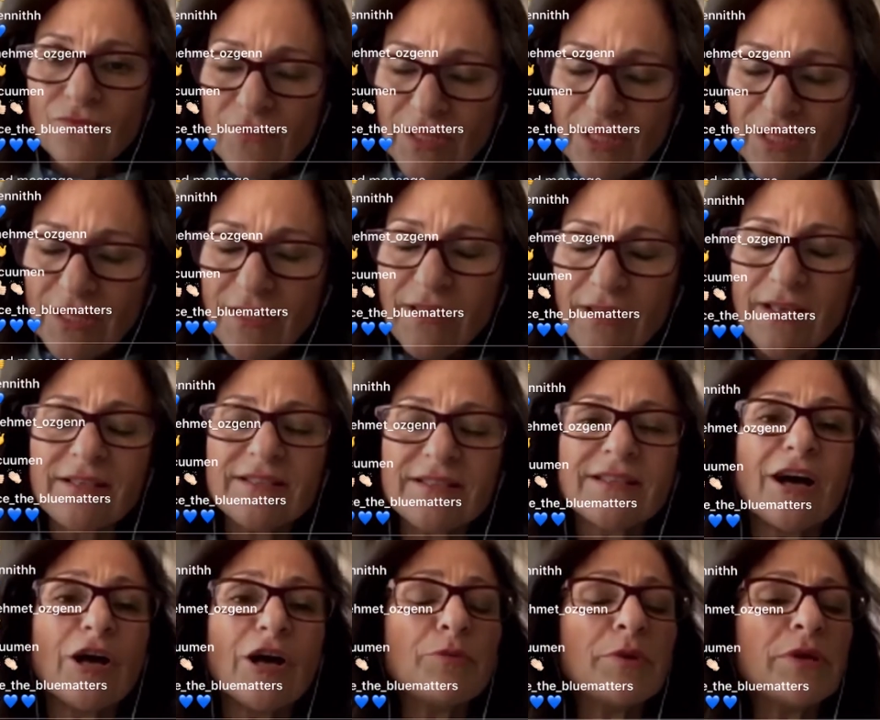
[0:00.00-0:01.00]
yes, I've
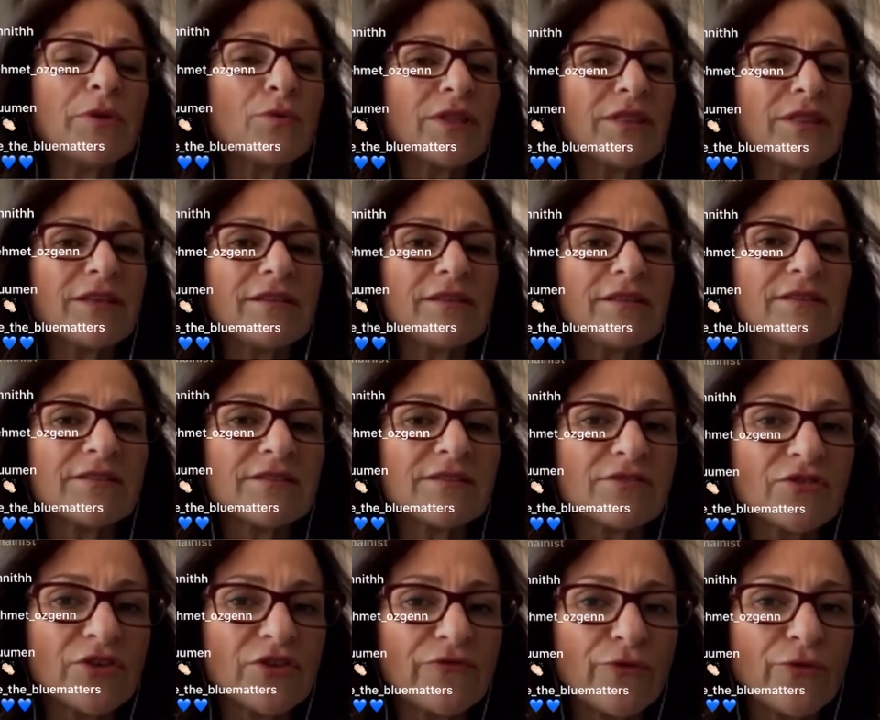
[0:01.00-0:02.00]
been with the industry
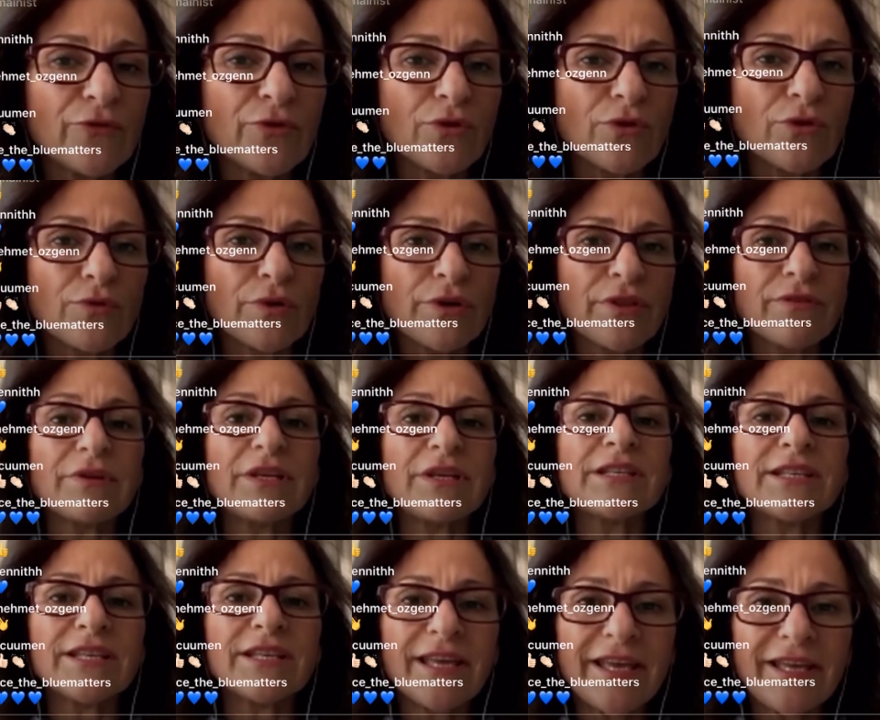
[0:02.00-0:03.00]
for over 3
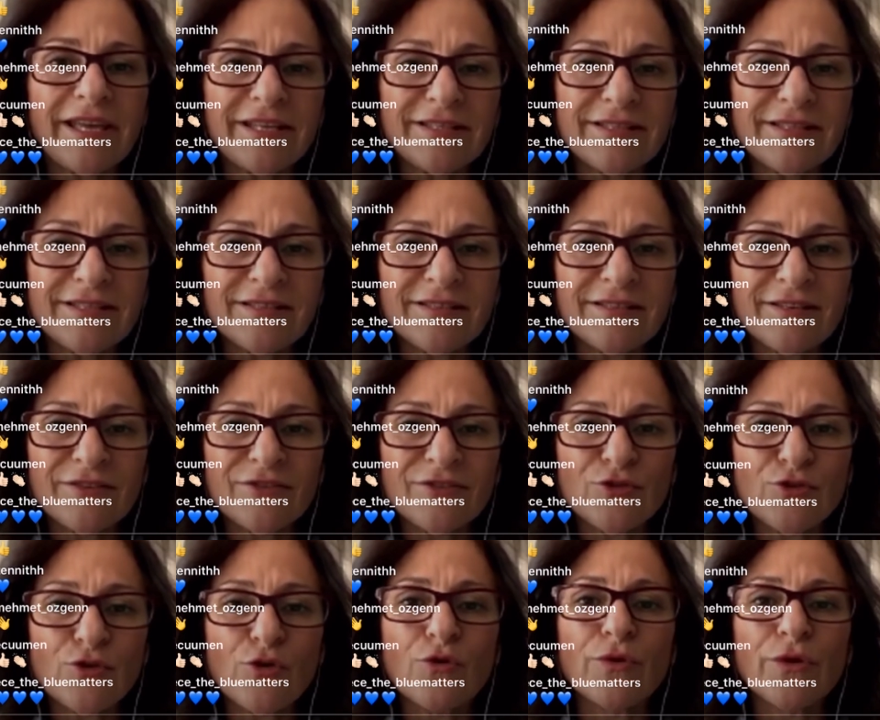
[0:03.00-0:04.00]
decades, so
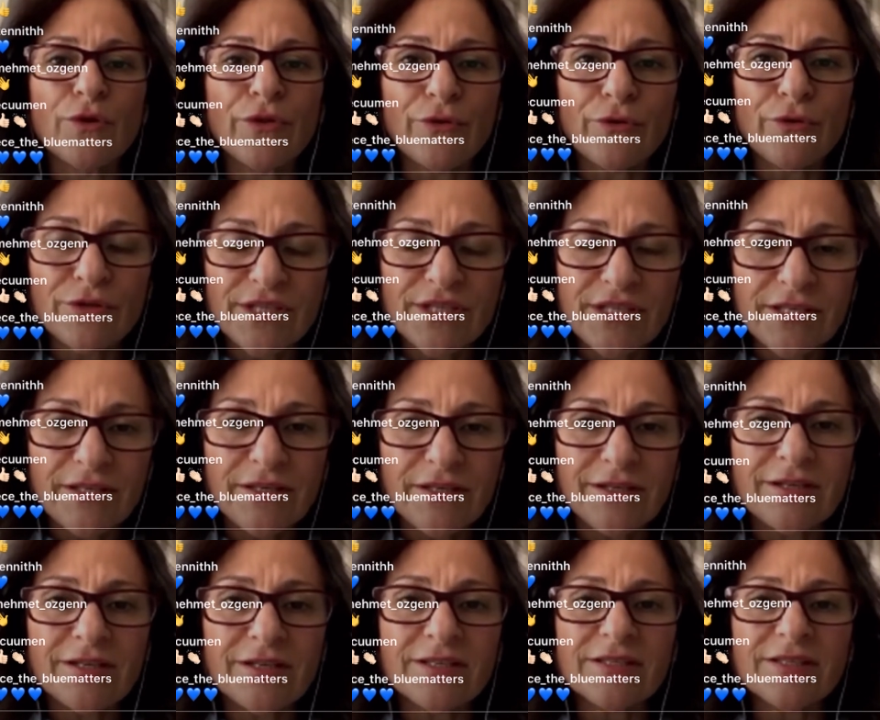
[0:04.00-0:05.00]
over 30
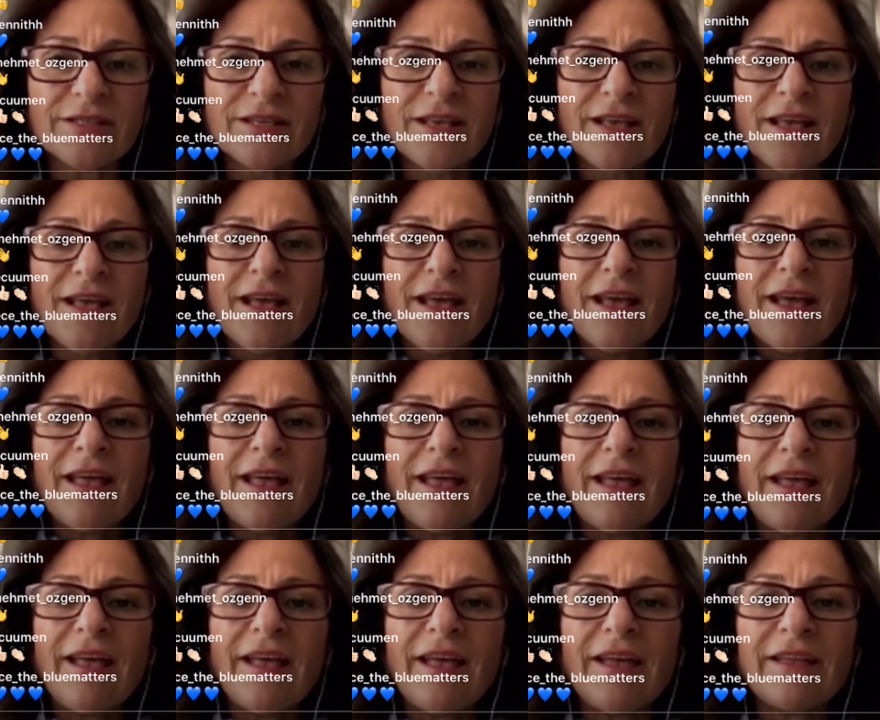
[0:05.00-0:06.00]
years,
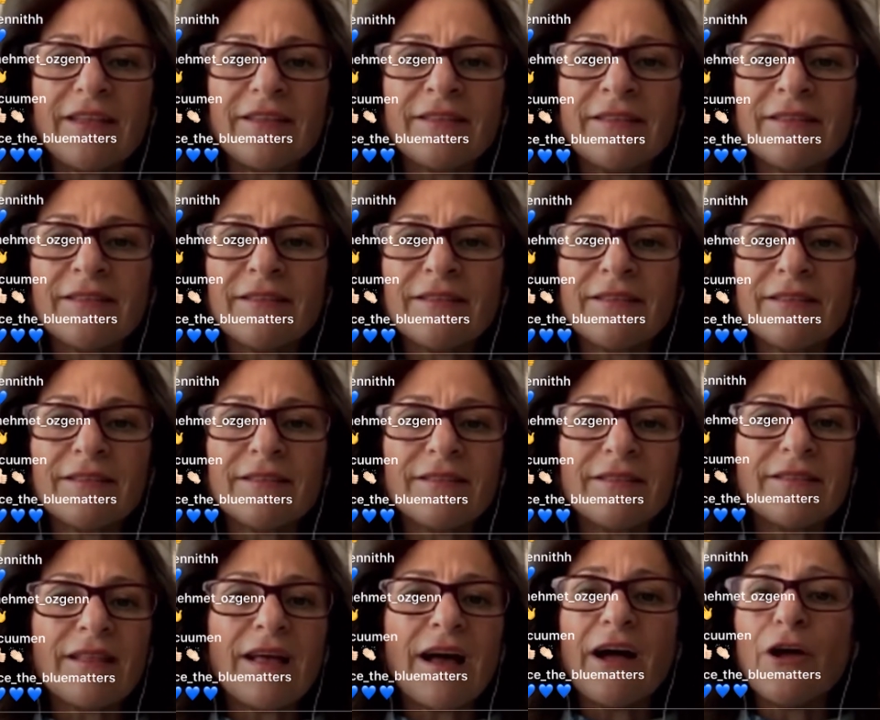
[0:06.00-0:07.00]
and
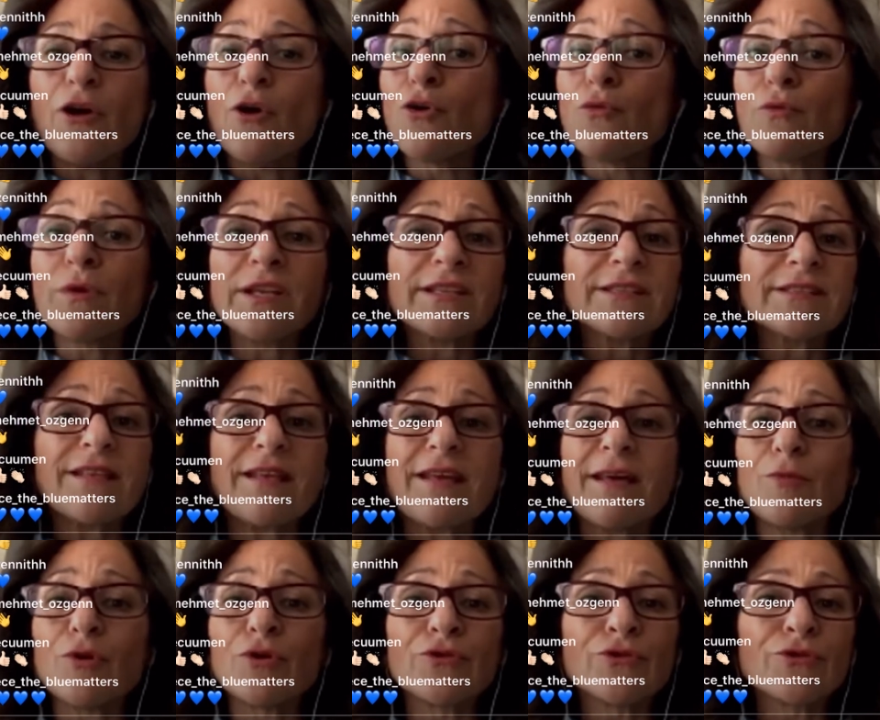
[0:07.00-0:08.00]
I always am on
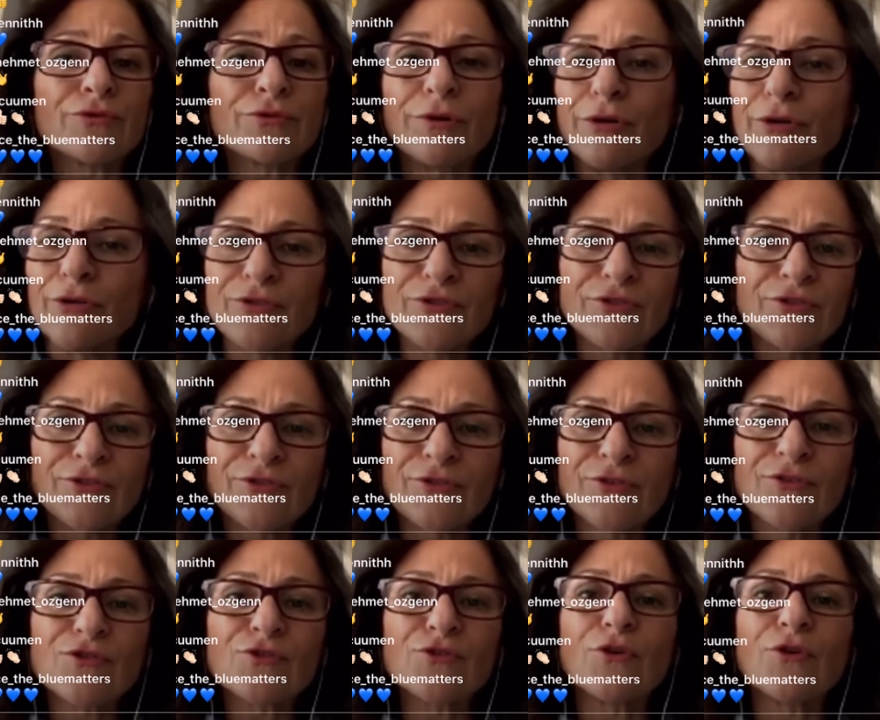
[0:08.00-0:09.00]
the road.
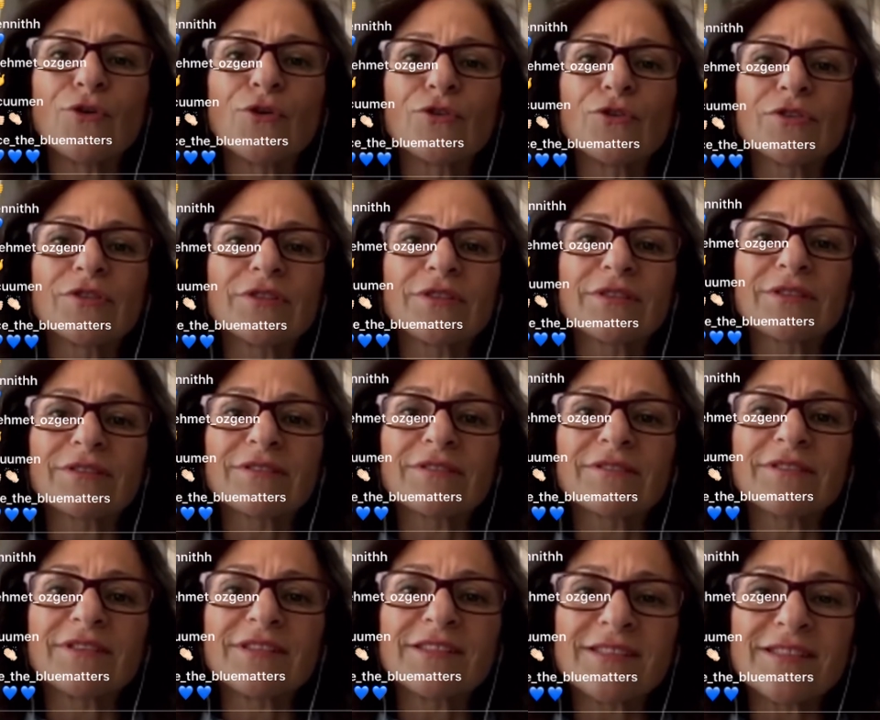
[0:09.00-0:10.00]
So this
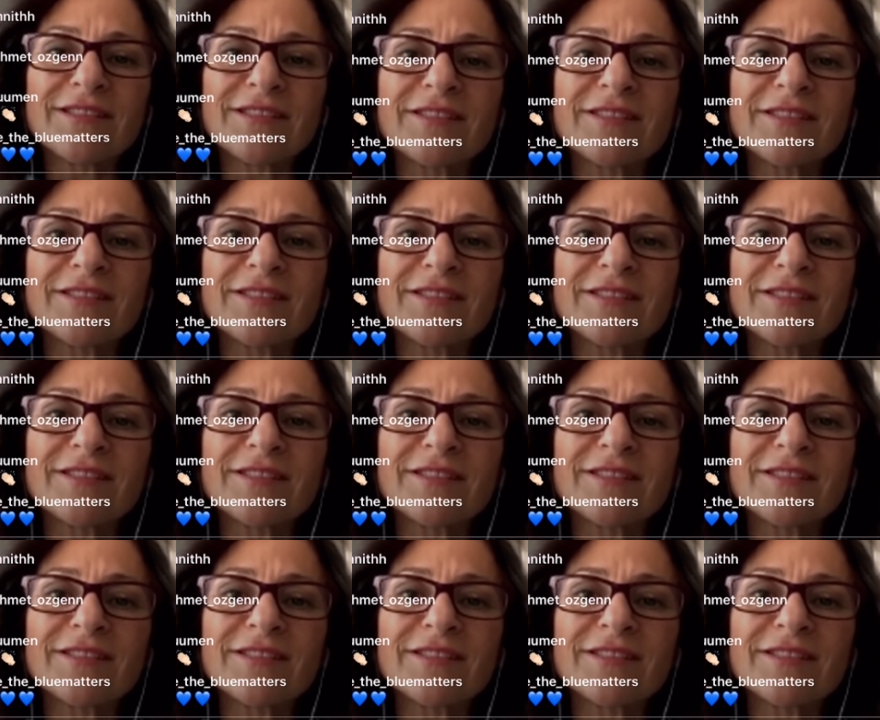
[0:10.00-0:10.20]
is